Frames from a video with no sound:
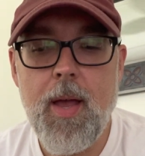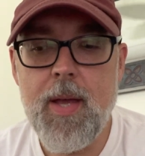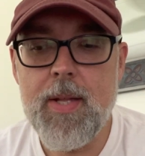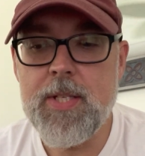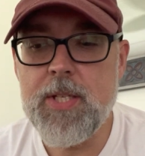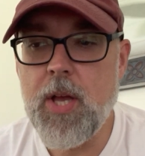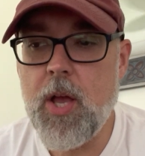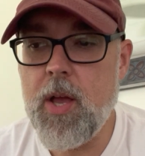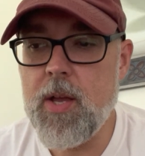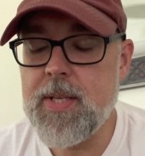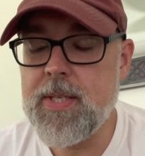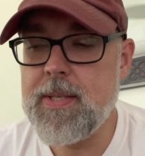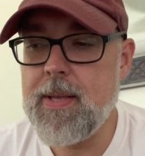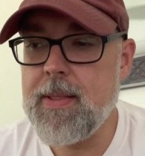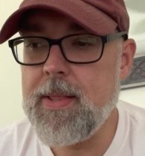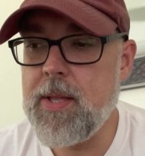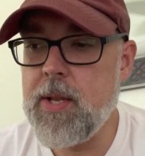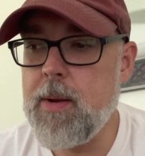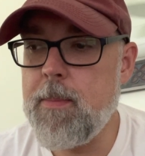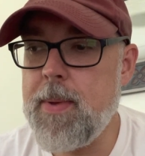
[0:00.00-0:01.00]
talks a
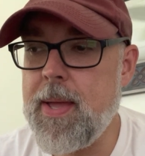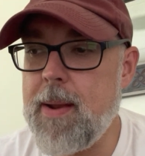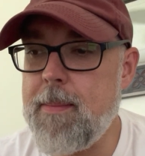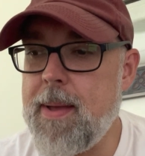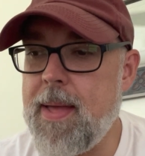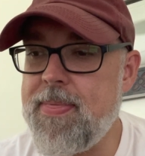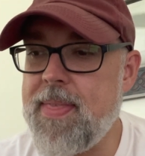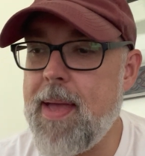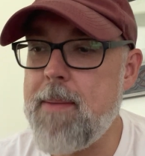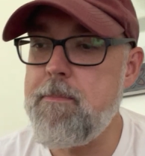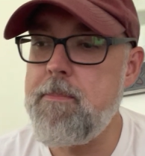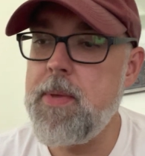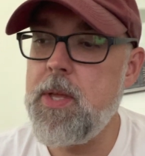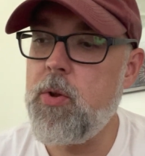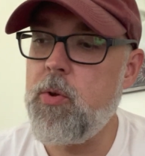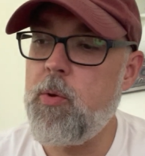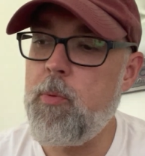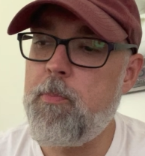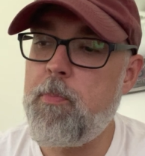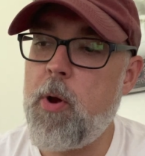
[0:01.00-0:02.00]
little bit about that
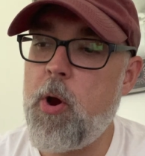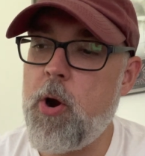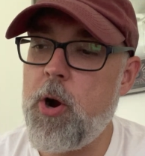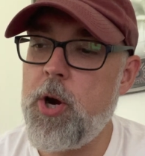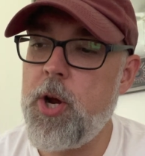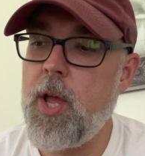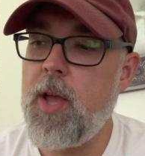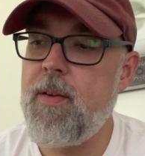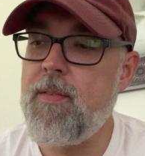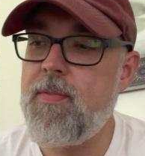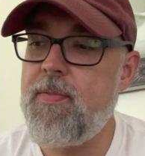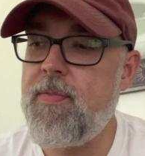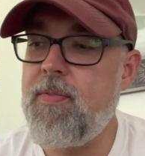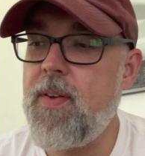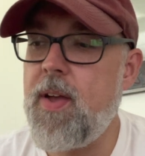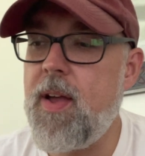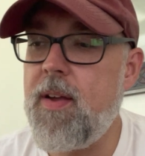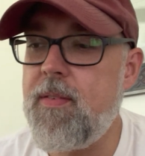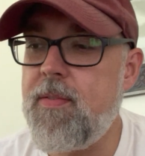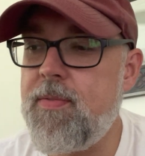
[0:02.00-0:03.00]
middle part
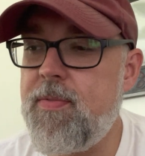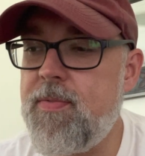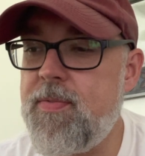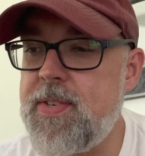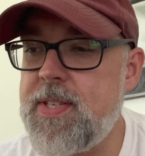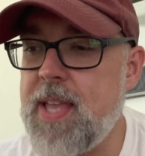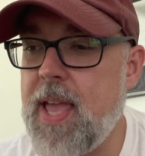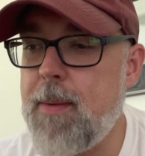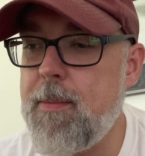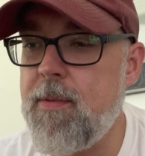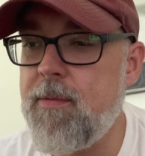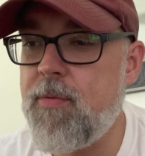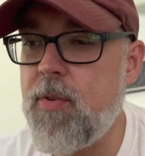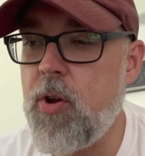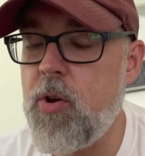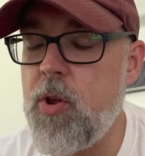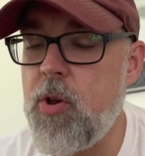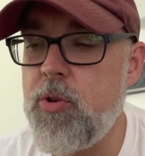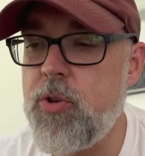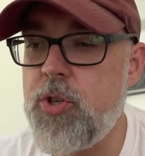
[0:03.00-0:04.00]
of Sam and
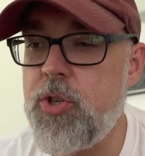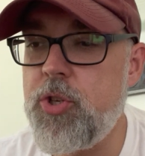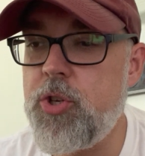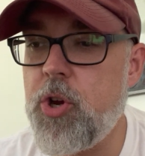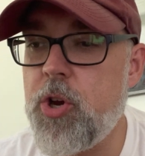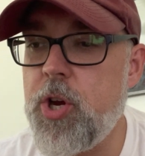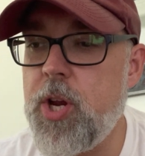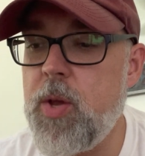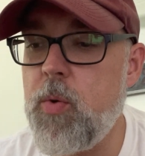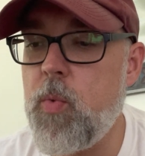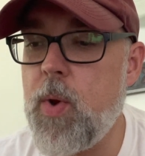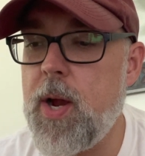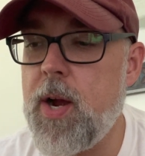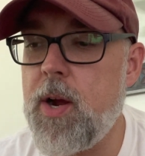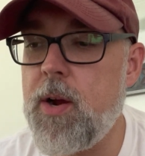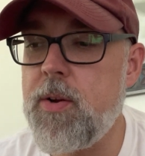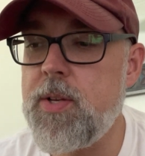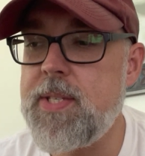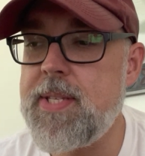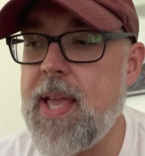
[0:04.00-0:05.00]
Frodo's journey,
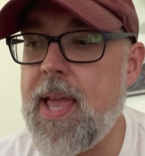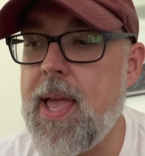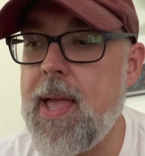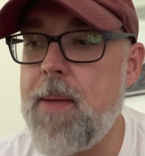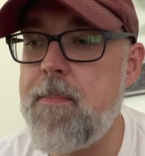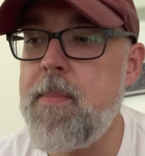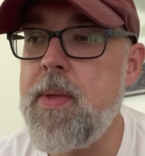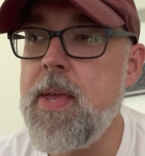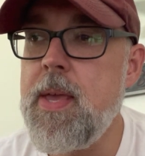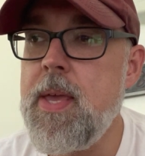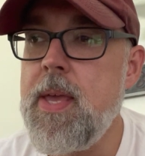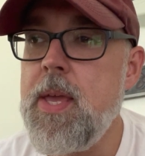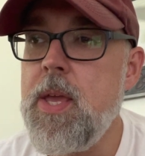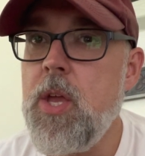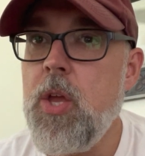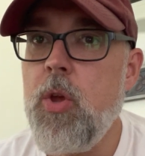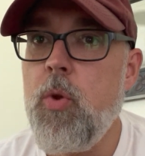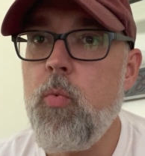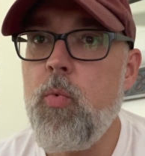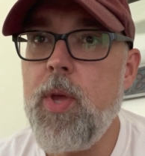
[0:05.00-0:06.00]
where Sam
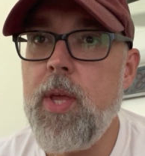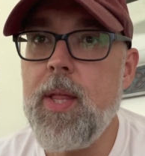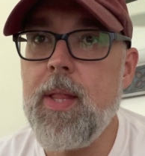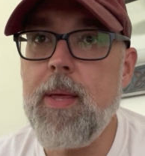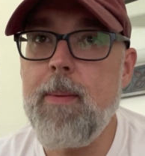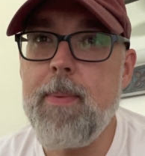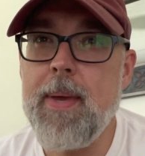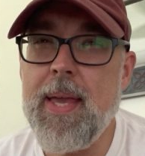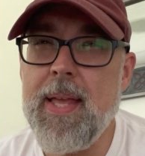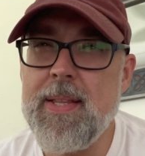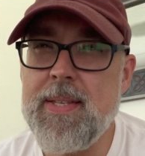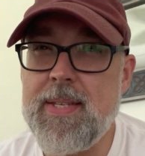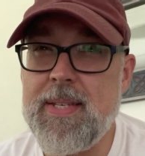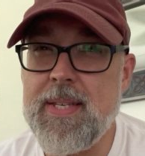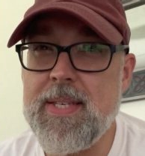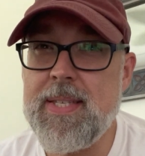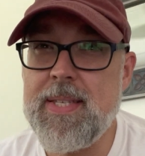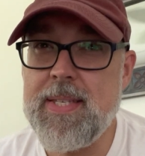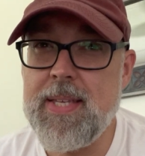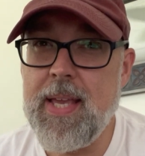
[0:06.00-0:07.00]
really begins
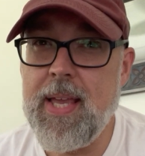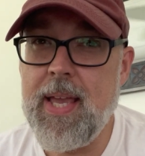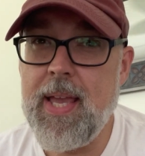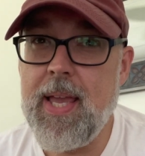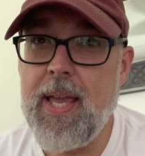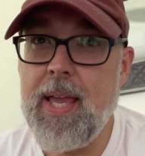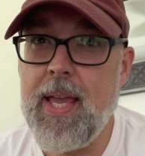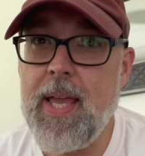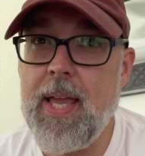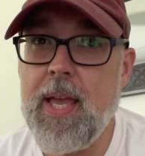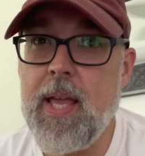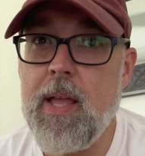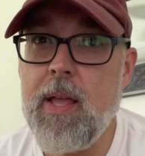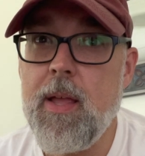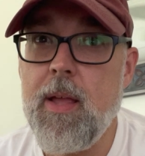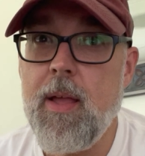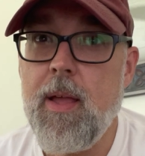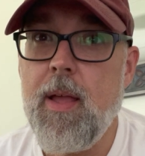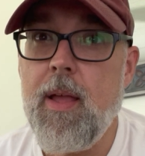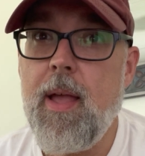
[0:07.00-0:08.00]
to see
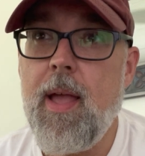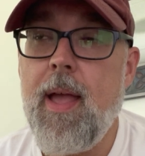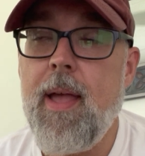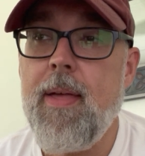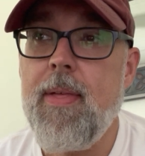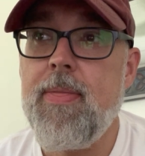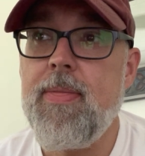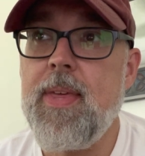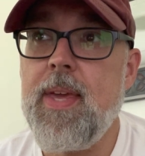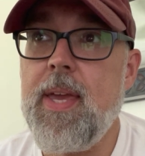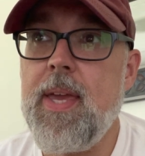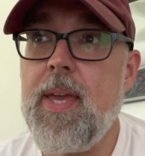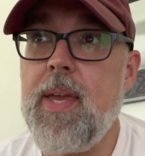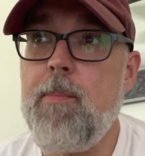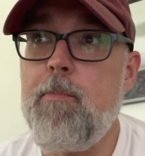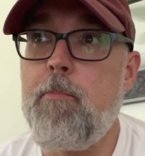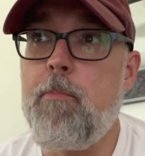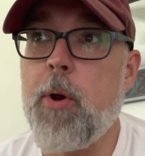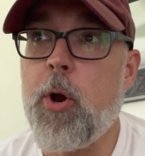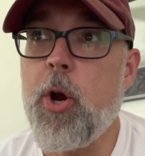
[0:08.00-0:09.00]
the
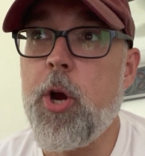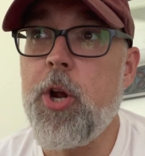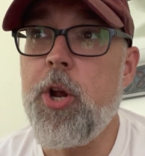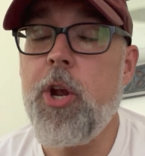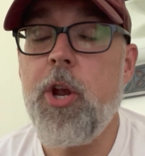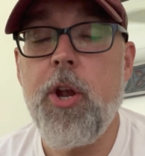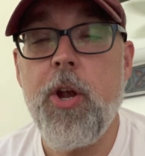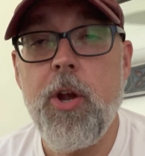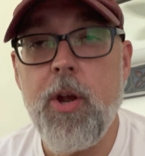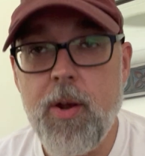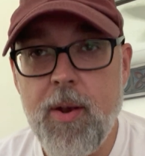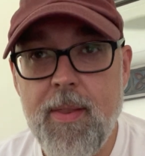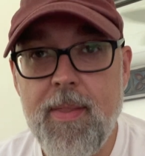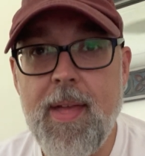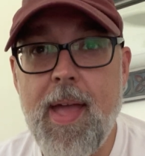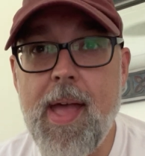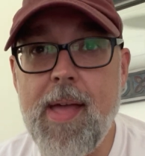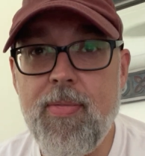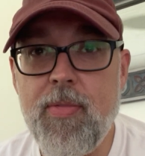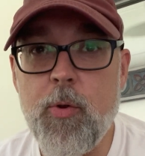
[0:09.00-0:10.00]
burden
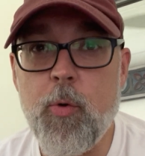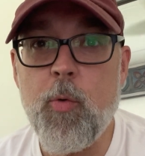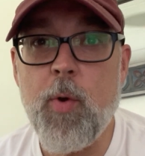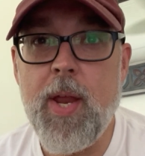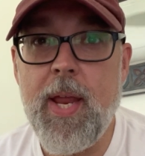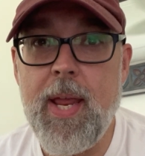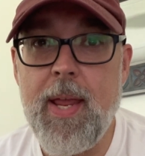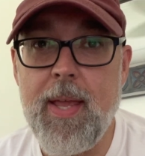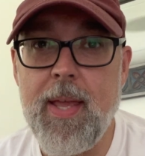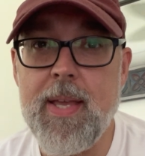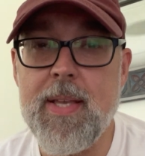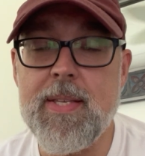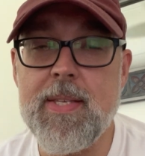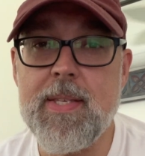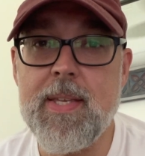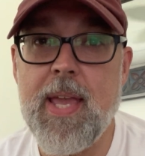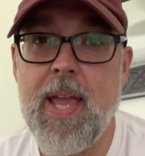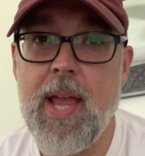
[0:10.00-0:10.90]
that the ring is